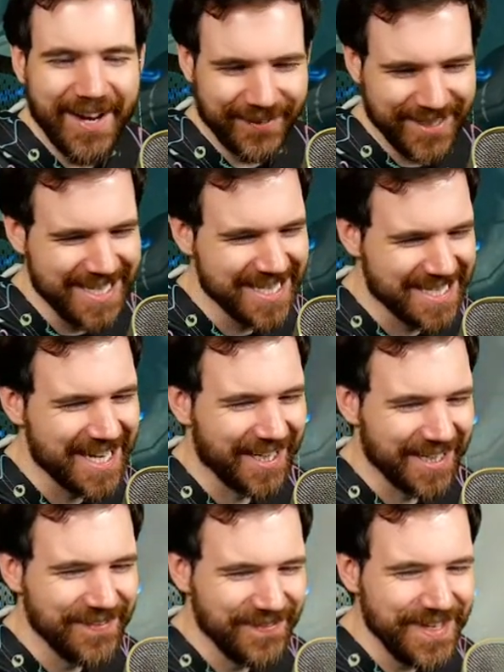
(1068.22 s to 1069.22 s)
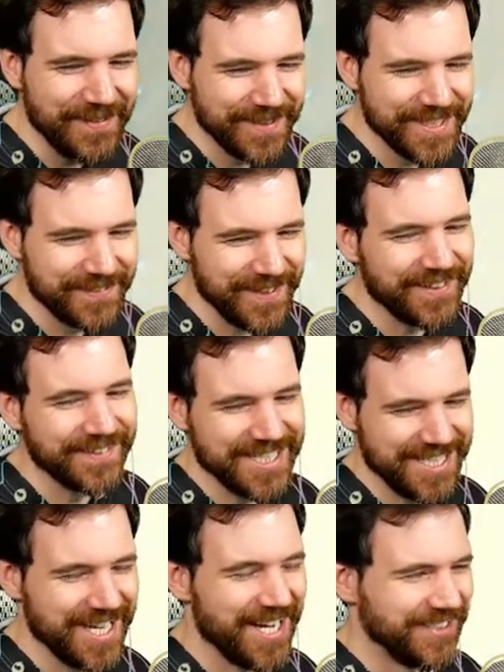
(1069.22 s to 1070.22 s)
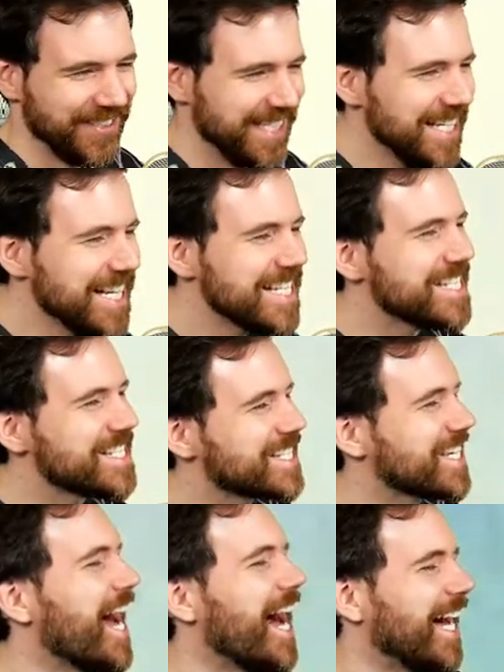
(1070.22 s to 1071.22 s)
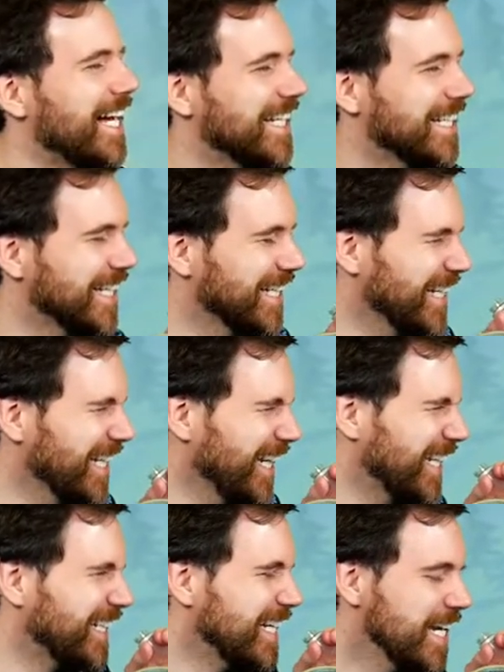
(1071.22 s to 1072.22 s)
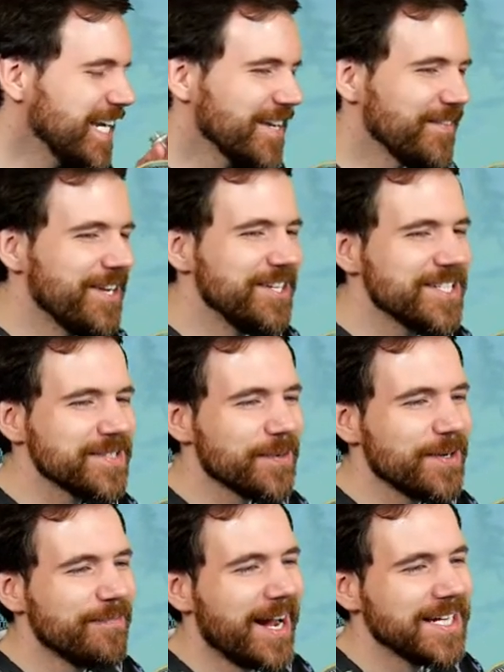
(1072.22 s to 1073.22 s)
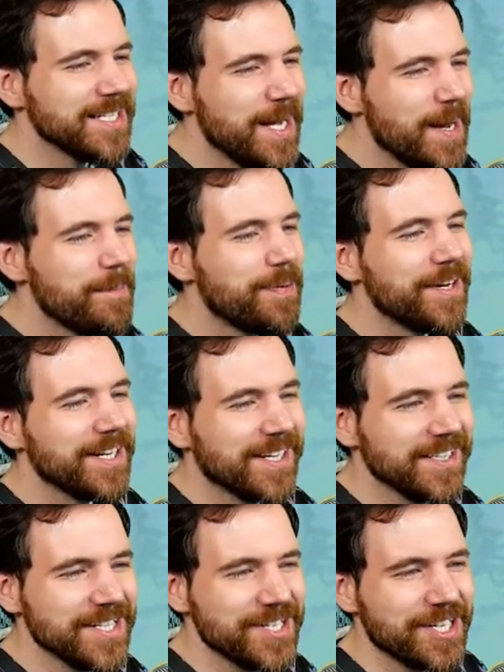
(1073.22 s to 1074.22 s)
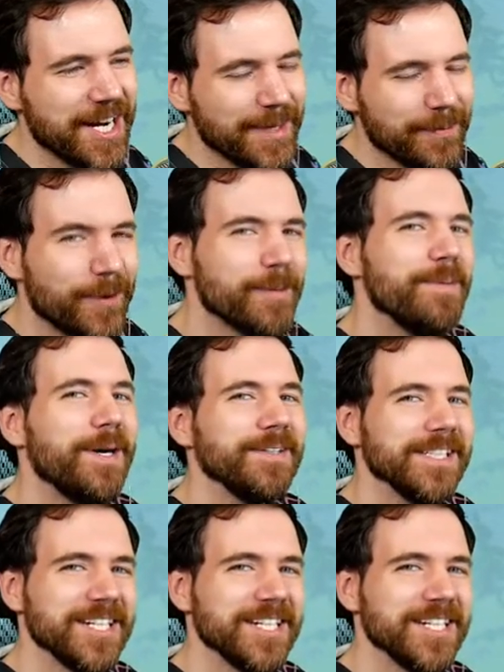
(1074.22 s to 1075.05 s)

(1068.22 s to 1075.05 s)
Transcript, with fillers: written a song in Mipha's favorite genre, ska. if you just wouldn't mind putting on these checkerboard bowling